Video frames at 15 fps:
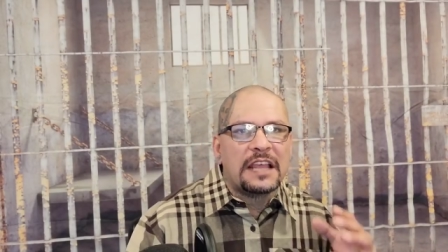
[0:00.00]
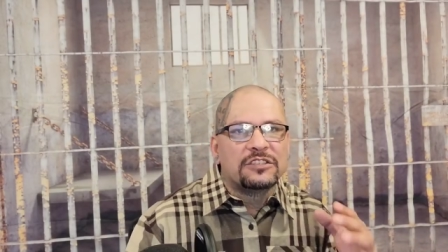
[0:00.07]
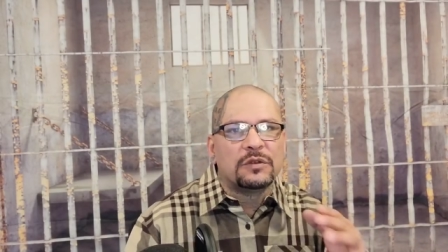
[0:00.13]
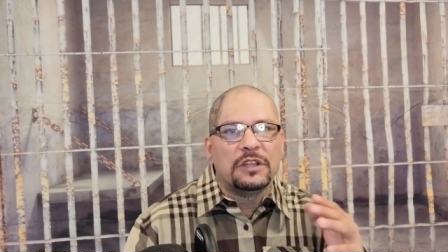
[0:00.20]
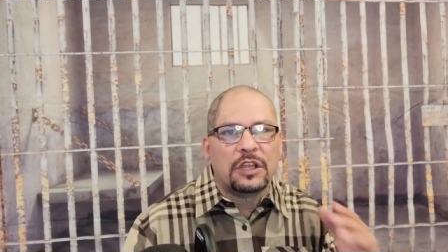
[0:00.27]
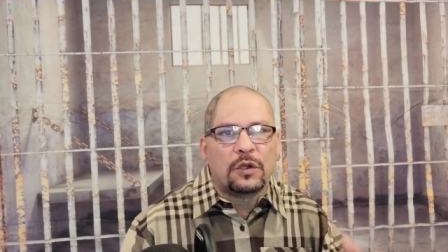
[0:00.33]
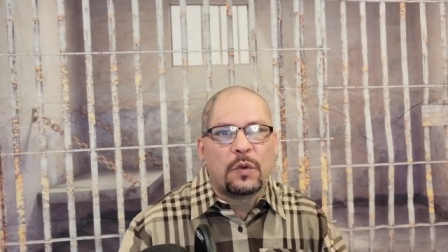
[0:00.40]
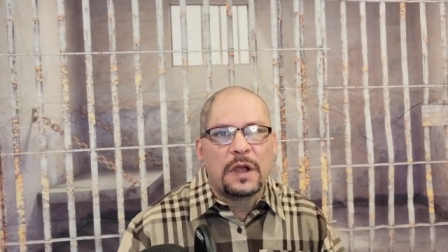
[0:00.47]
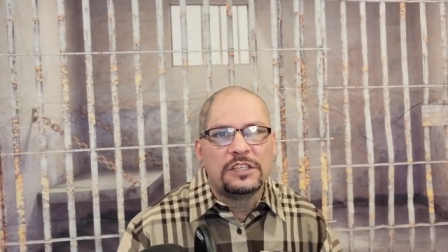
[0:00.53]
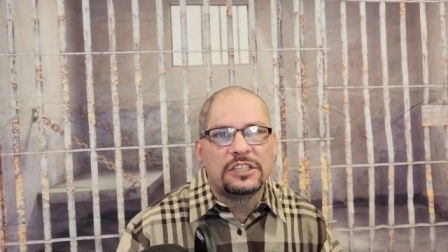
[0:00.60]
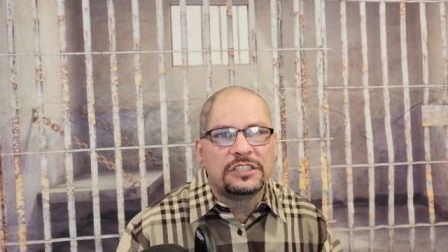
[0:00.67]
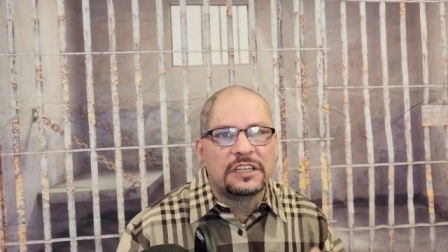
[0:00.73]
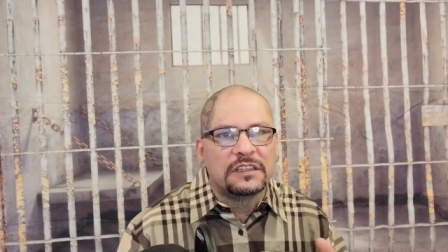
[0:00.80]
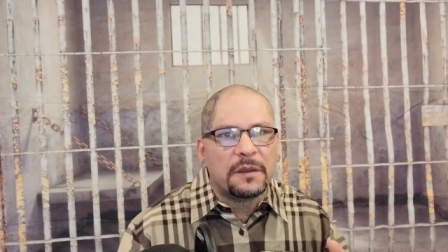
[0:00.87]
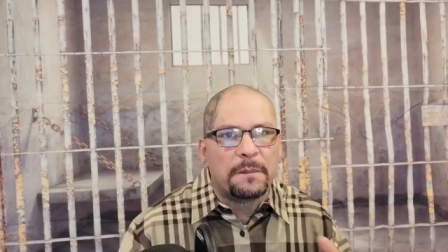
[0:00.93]
answering the
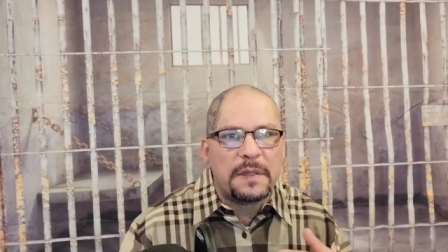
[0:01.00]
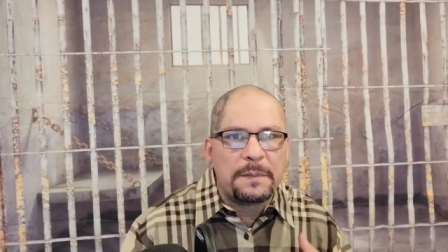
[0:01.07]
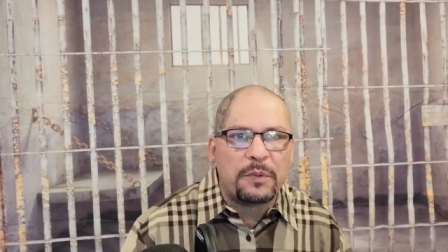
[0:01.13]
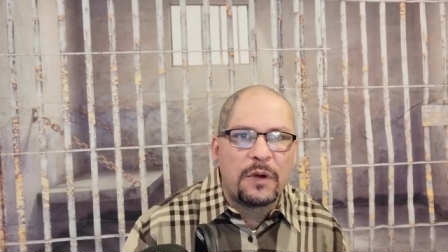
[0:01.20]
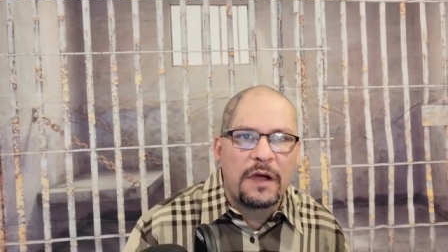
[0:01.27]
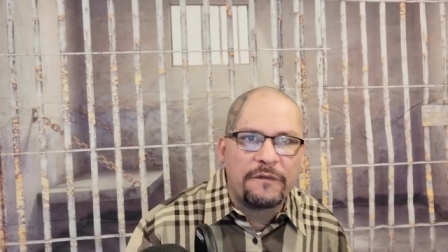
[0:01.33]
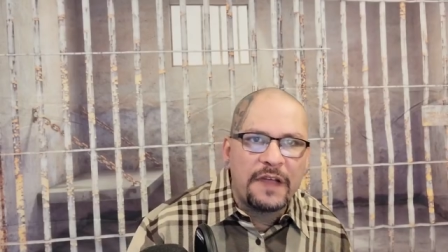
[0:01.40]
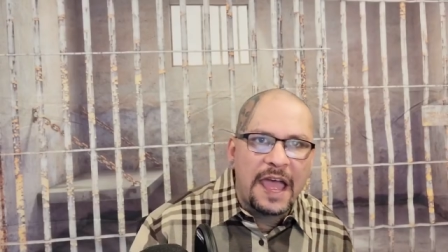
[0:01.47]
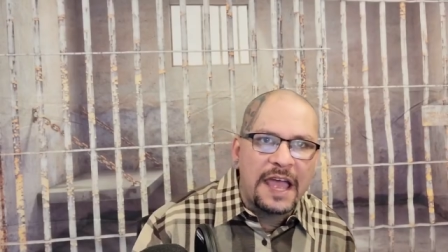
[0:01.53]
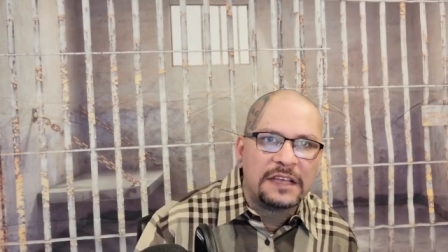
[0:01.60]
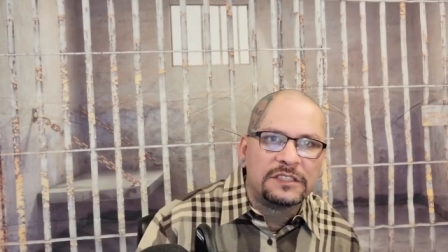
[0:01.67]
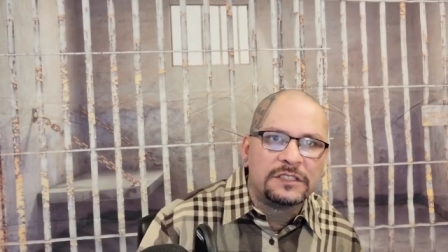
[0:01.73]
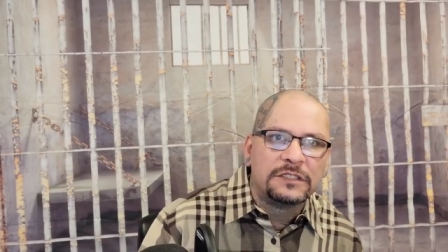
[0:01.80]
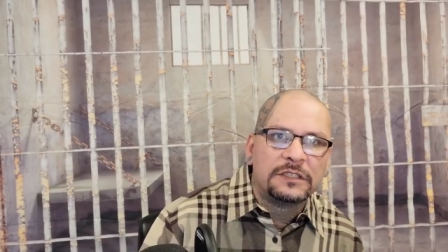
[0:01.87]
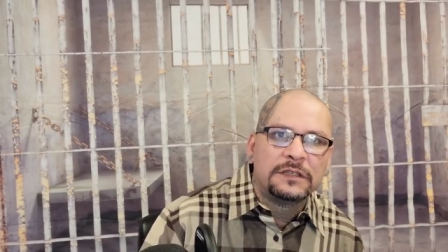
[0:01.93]
questions that the people have
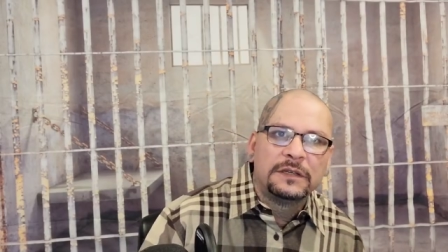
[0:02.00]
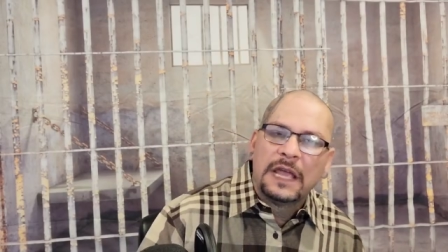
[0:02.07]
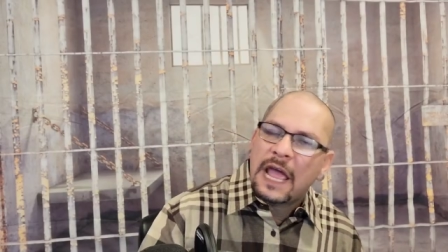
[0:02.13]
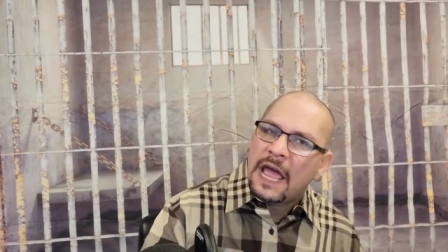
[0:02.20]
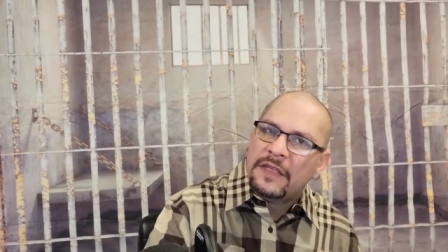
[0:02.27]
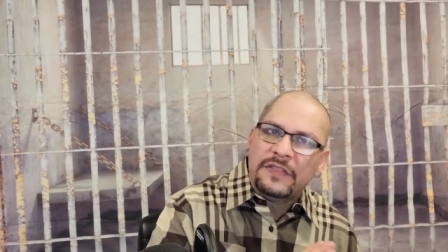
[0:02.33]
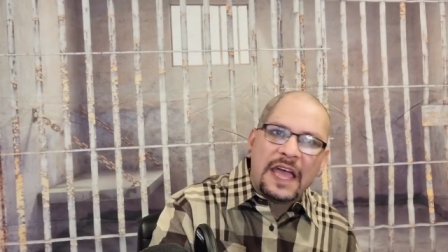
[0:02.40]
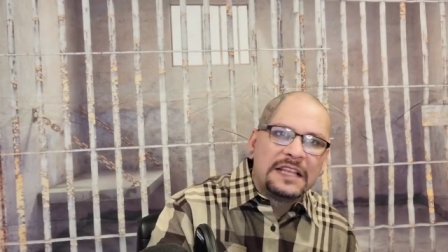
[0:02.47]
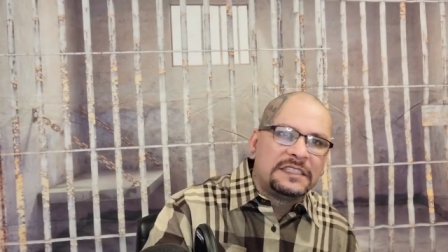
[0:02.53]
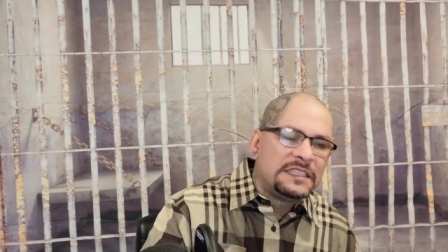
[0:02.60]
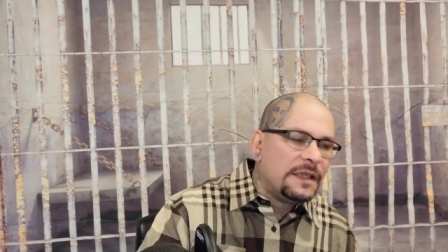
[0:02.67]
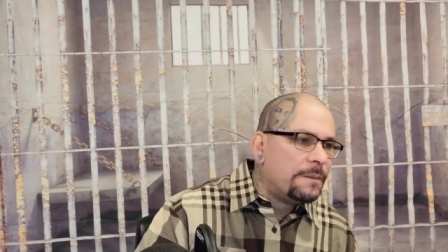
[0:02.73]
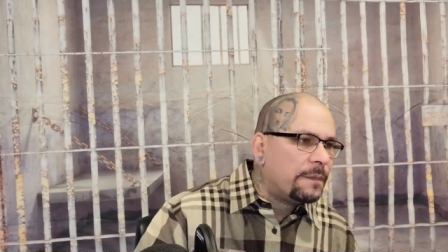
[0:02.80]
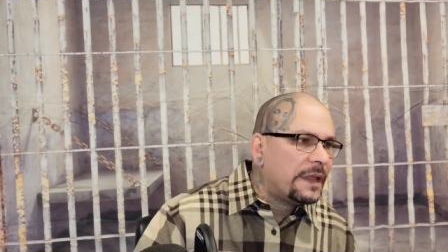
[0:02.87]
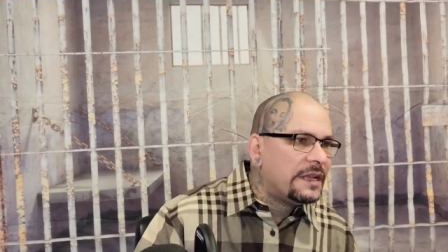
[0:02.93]
asked. And that's
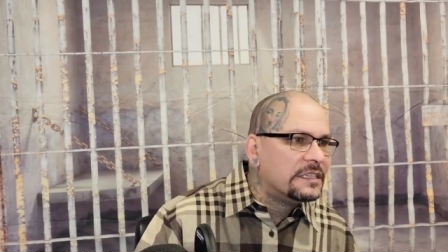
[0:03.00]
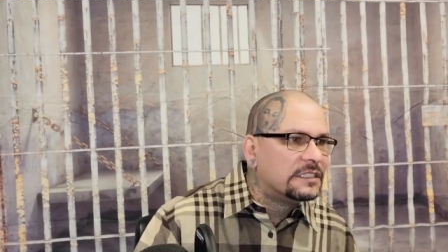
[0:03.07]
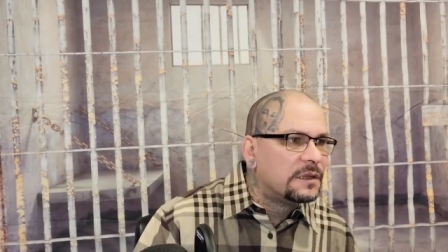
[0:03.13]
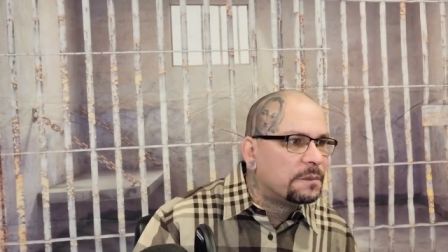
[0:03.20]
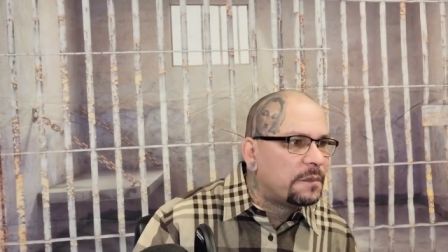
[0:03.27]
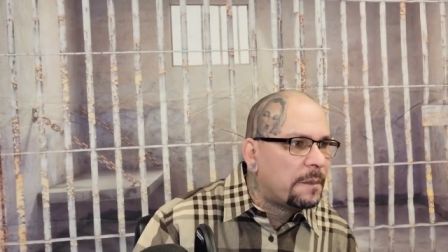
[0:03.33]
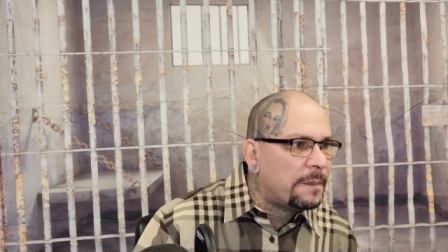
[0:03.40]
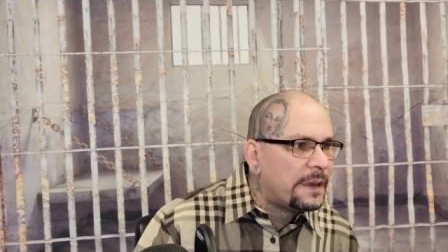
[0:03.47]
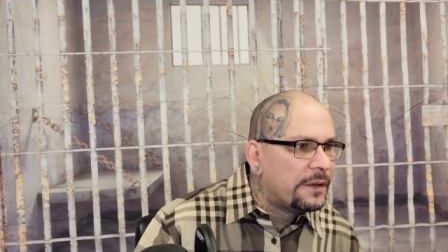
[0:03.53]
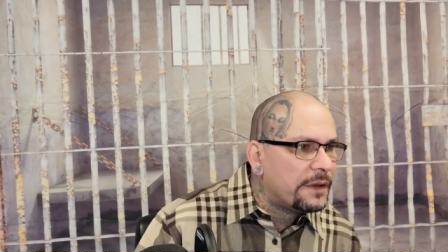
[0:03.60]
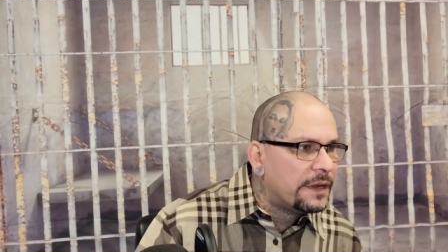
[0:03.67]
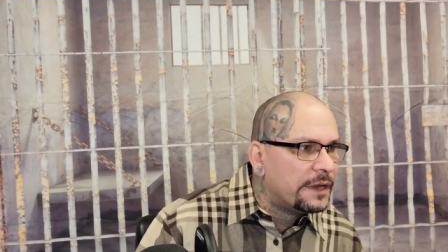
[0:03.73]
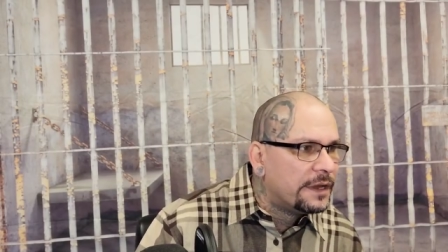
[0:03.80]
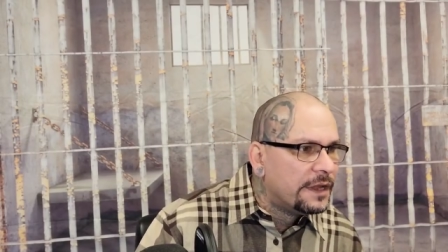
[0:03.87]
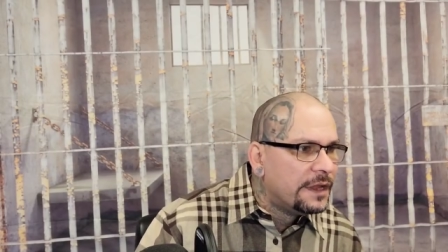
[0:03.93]
it, plain and simple,
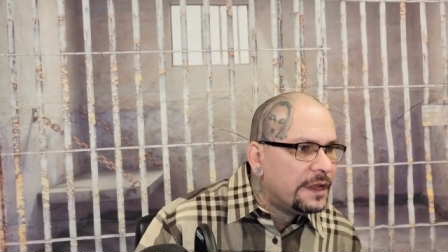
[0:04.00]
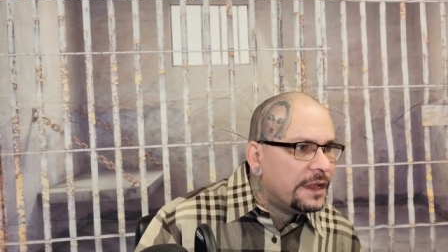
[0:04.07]
period.